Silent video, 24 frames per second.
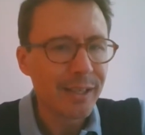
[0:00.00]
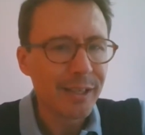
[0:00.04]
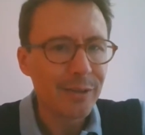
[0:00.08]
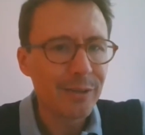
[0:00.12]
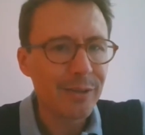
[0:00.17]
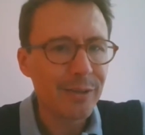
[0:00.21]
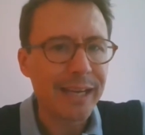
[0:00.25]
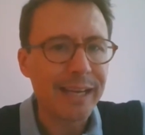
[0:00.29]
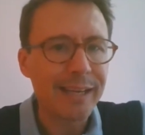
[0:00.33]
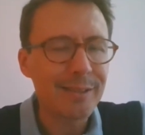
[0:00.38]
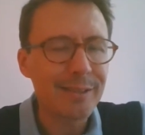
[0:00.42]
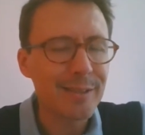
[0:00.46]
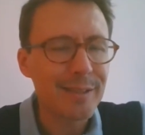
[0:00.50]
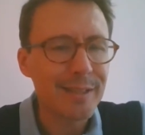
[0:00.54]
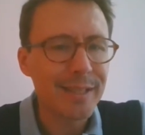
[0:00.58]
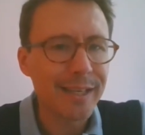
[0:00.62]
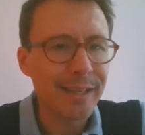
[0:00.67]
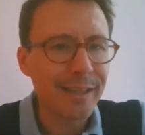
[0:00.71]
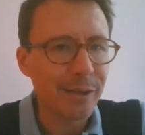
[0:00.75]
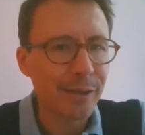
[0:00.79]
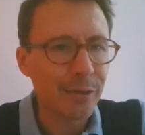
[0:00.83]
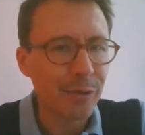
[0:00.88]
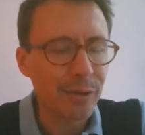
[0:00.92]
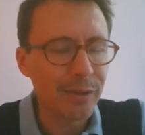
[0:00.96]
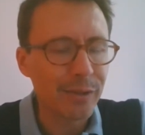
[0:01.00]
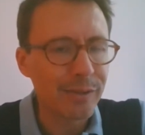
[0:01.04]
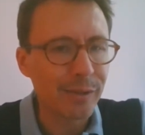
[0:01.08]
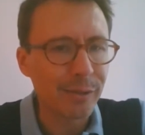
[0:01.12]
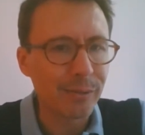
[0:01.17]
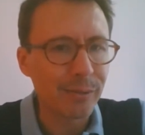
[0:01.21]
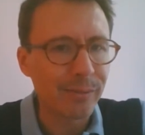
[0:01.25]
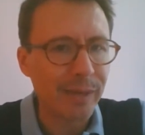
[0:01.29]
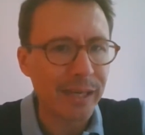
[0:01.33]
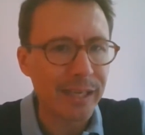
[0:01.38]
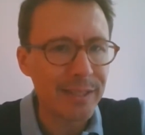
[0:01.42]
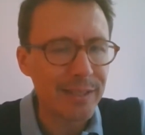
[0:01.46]
you cannot say that
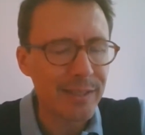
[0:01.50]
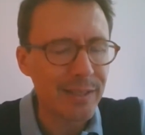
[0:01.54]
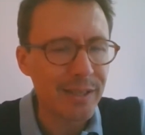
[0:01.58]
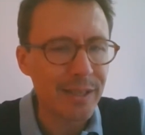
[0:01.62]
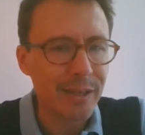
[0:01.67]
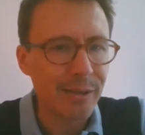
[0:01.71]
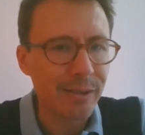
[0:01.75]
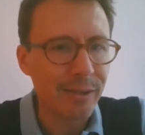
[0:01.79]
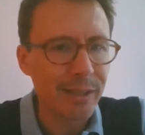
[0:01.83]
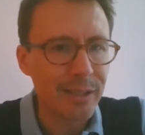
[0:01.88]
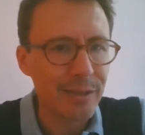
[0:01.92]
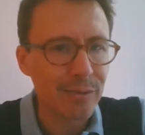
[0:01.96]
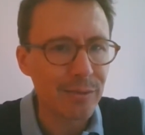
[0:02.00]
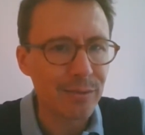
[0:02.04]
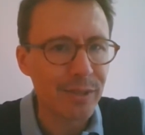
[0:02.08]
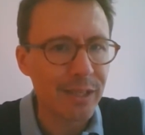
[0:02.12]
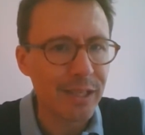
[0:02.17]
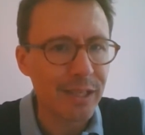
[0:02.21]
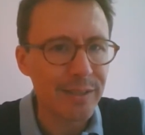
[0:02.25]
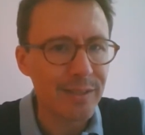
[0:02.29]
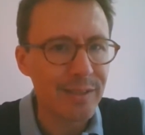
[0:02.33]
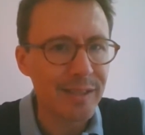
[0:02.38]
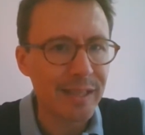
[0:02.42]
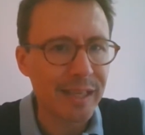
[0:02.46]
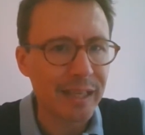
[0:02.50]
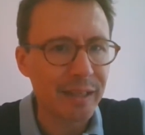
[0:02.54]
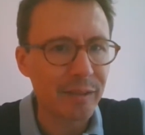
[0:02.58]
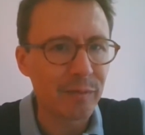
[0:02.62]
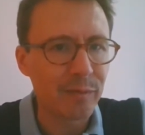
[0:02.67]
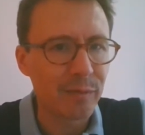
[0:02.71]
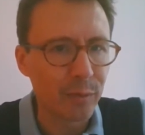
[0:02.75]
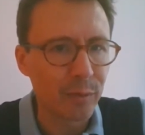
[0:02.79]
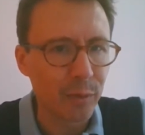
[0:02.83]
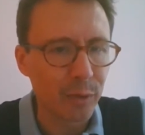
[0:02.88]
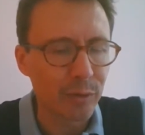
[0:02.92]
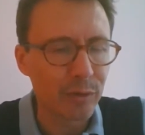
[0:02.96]
critical race theory has really
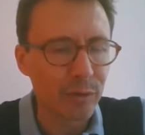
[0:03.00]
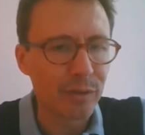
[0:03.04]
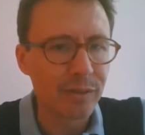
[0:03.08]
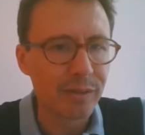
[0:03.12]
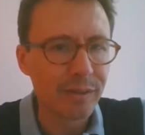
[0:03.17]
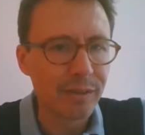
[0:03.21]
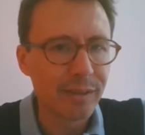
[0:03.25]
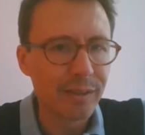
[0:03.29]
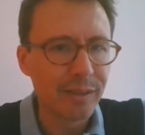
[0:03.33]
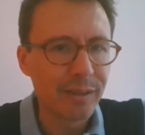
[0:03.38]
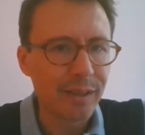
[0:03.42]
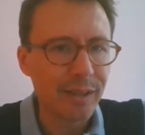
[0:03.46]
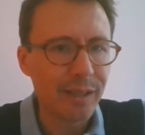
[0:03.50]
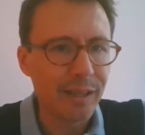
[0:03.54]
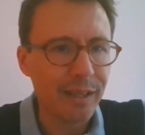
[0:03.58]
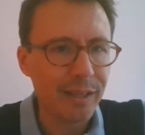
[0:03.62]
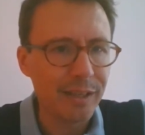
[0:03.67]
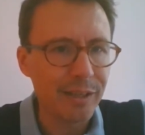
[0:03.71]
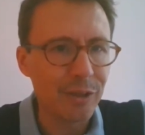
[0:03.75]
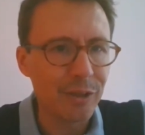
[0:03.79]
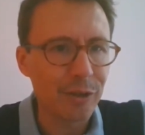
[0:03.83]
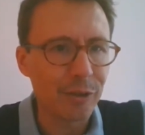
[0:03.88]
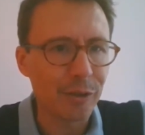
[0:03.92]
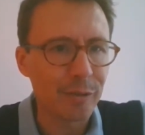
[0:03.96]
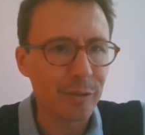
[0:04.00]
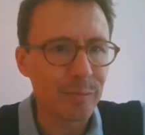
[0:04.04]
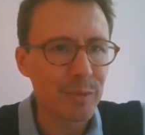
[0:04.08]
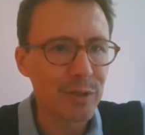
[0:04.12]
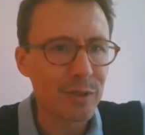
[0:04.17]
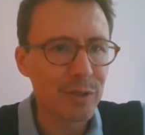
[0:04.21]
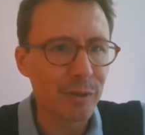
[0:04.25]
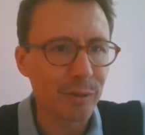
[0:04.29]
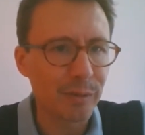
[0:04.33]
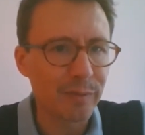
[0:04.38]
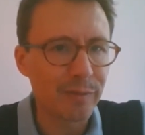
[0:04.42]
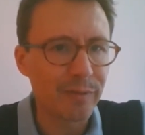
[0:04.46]
set foot in Europe
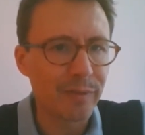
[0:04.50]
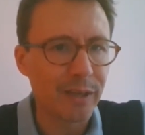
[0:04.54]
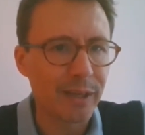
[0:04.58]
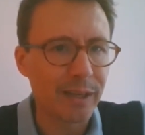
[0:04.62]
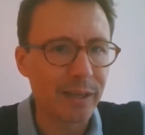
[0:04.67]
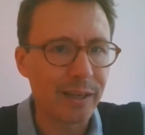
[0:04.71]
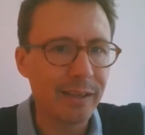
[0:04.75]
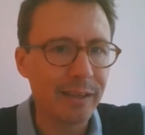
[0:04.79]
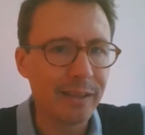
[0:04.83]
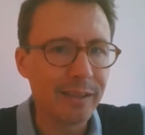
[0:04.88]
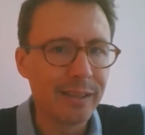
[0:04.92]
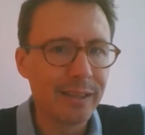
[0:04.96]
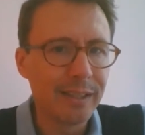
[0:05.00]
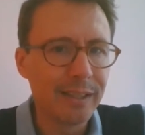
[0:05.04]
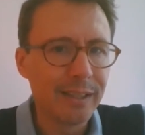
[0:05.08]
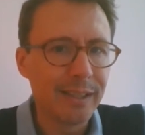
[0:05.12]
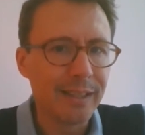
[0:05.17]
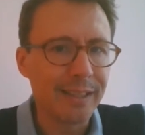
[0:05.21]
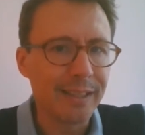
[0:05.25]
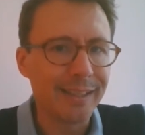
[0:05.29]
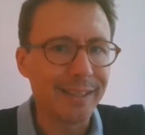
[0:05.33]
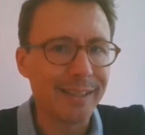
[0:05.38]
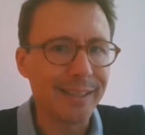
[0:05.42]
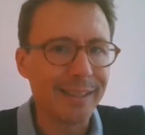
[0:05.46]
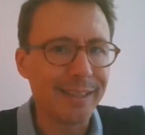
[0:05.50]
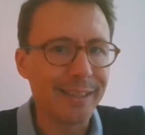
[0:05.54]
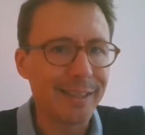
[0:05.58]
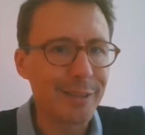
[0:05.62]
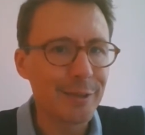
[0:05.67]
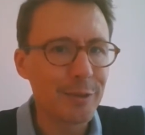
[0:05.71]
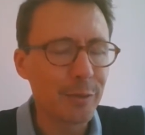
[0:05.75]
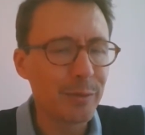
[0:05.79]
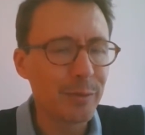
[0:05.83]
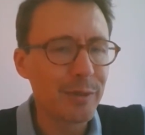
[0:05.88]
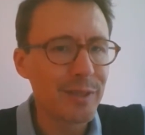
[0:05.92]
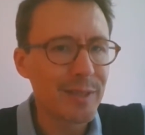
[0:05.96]
so far uh,
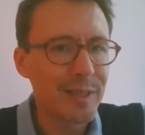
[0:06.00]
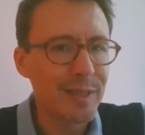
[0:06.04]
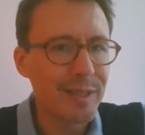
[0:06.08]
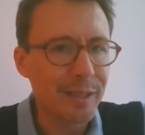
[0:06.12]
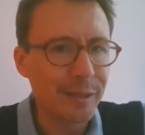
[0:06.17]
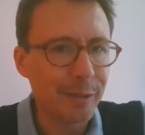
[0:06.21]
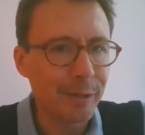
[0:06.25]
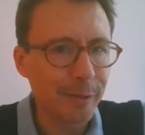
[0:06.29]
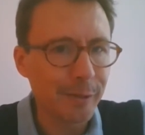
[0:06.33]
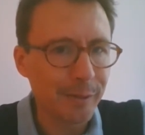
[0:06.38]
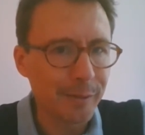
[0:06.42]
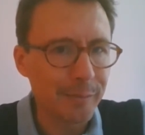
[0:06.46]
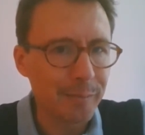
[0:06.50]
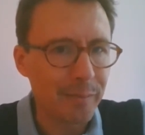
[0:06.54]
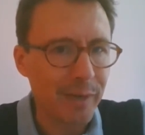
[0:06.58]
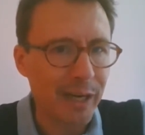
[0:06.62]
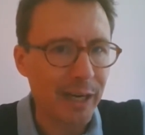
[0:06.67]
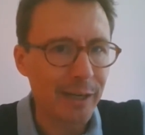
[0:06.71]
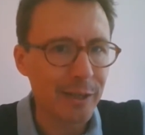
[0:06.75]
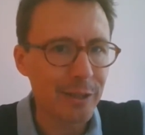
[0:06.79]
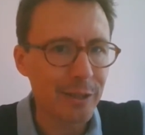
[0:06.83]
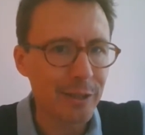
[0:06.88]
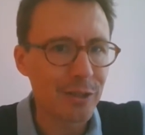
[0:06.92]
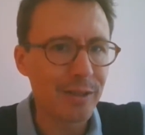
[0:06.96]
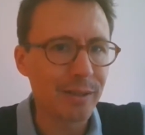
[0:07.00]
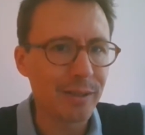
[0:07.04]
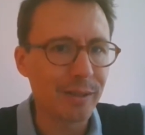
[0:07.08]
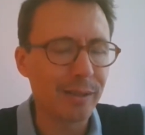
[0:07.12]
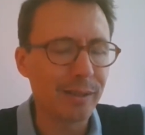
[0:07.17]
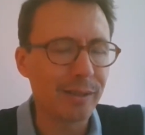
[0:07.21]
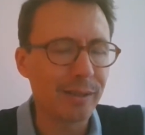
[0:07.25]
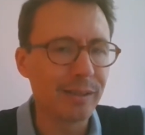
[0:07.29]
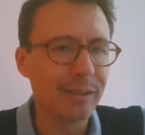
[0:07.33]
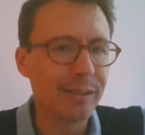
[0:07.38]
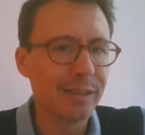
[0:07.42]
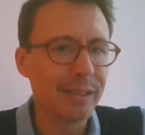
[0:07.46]
so it's still
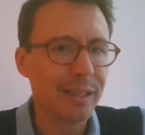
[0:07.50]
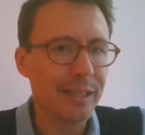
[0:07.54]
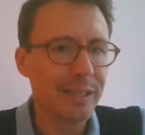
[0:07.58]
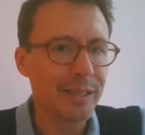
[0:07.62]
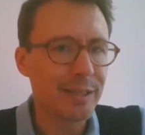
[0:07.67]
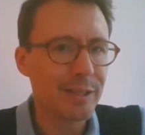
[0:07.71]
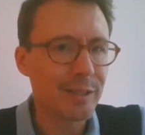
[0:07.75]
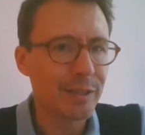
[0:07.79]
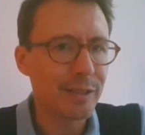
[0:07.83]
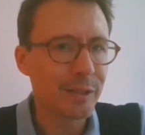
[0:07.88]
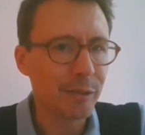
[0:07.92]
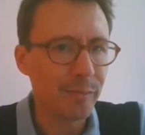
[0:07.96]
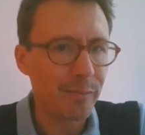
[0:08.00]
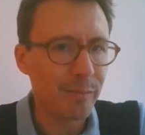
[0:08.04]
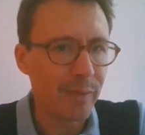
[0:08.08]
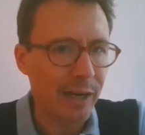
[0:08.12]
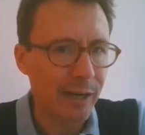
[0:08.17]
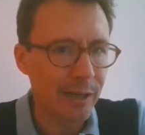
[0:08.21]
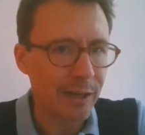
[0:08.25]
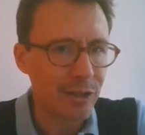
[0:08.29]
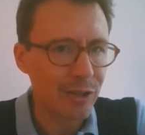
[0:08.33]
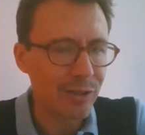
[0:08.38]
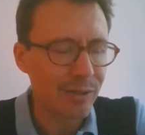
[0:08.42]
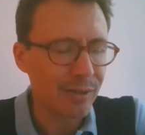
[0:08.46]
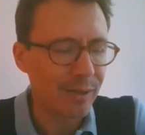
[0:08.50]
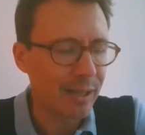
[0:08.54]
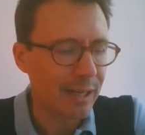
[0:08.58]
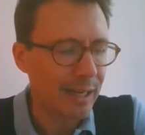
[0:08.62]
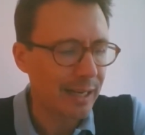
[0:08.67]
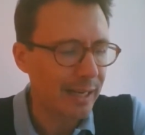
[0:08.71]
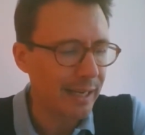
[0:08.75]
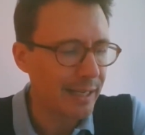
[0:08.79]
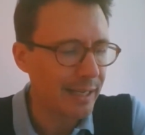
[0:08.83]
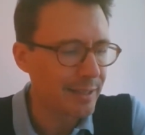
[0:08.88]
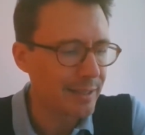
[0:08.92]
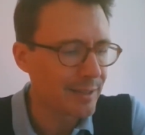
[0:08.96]
marginal it's still
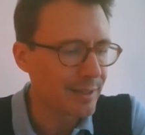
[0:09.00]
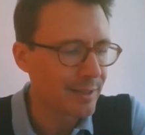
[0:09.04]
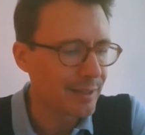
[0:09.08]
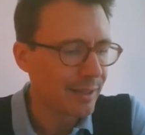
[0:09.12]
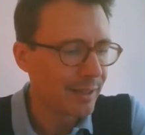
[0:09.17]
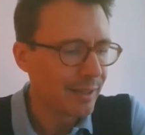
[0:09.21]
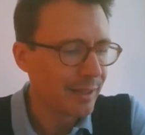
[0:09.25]
marginalized